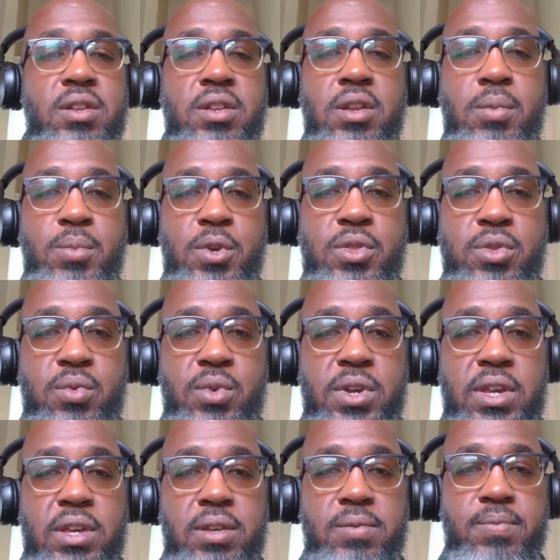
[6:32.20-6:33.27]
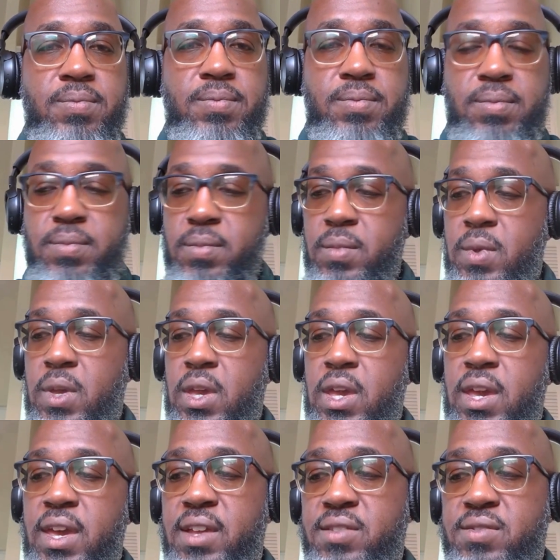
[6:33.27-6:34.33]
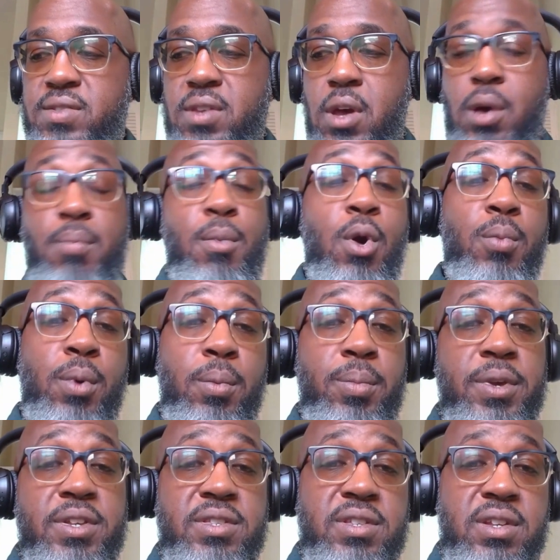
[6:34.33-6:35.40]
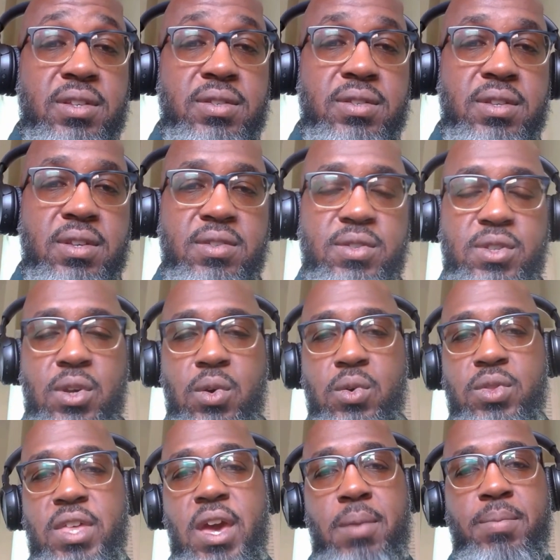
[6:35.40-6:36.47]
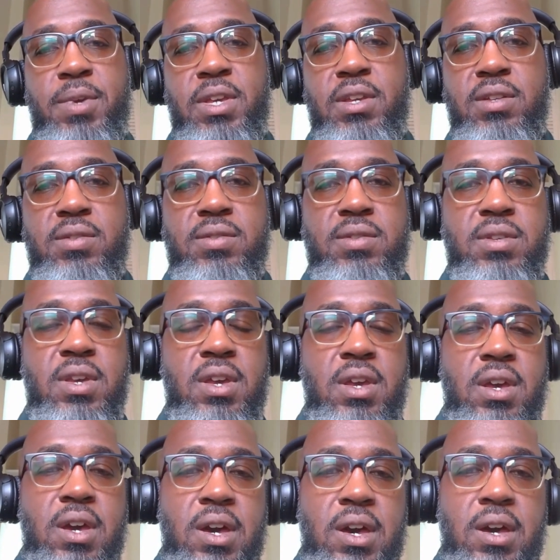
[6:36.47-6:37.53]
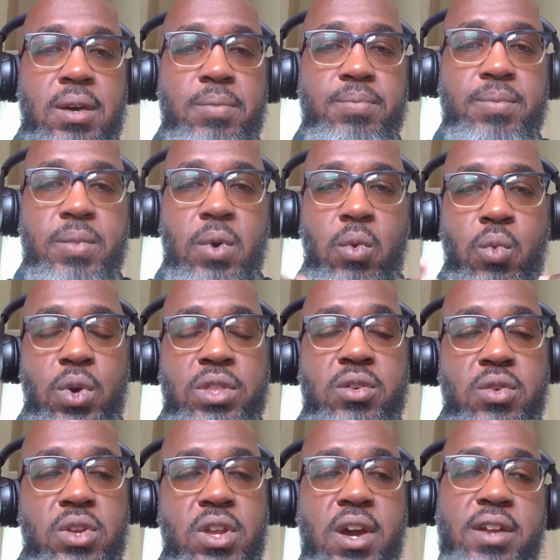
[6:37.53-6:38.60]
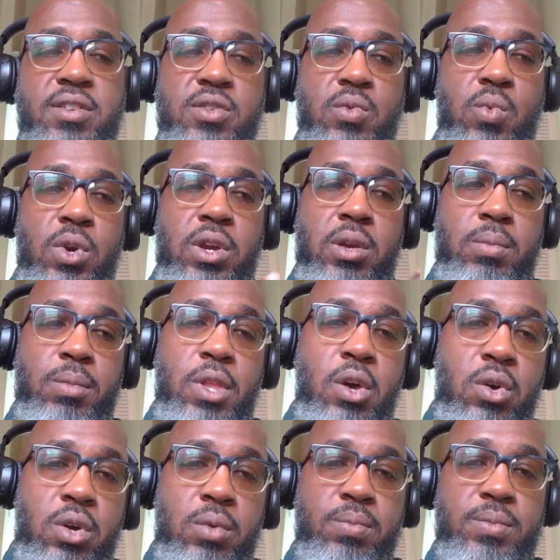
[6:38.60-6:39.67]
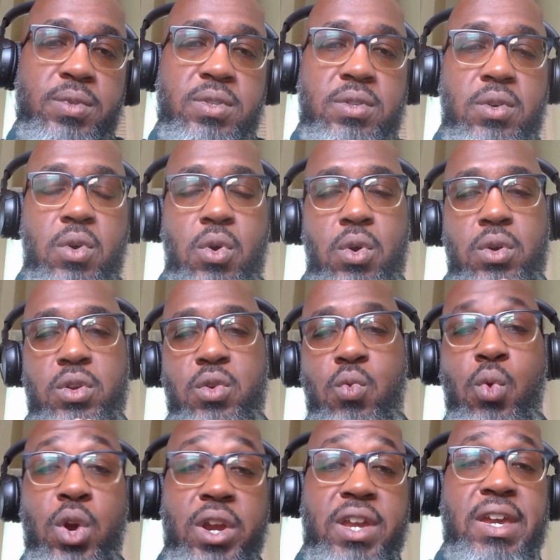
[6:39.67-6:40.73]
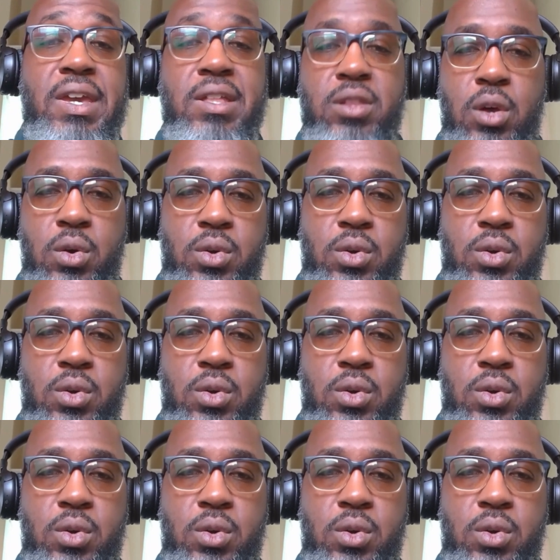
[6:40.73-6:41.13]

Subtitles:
Number three, it's a mobile business. So that means whether or not you're working locums or you're working